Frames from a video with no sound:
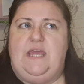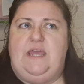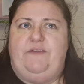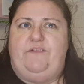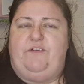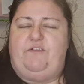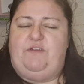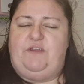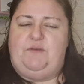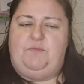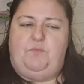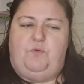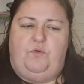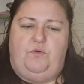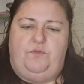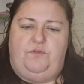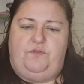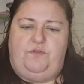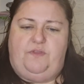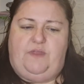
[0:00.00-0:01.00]
If I read
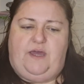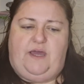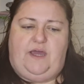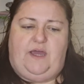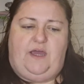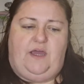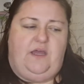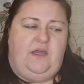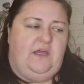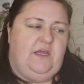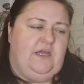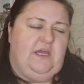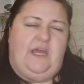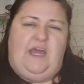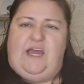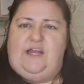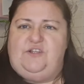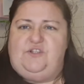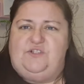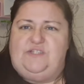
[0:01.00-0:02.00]
more than that,
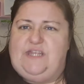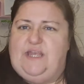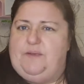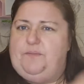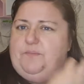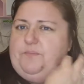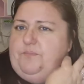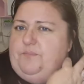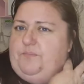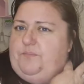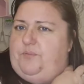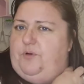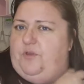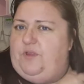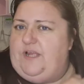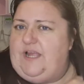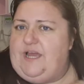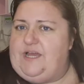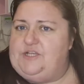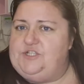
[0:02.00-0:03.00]
I just like put
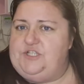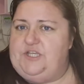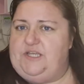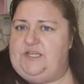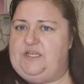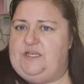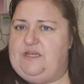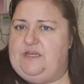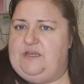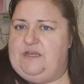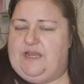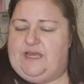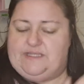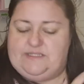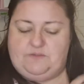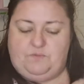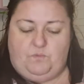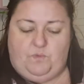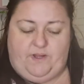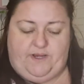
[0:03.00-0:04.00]
the cash in
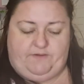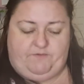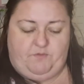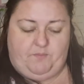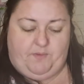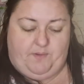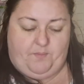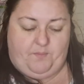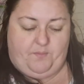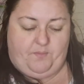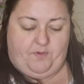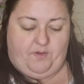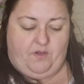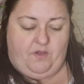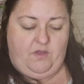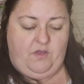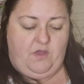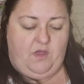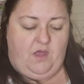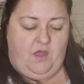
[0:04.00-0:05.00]
as and when I remember.